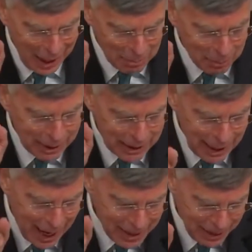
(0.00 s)
As
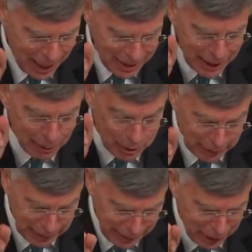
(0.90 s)
I think I was
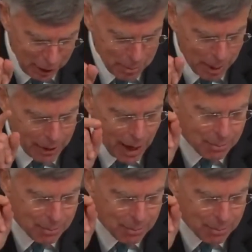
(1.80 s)
clear about,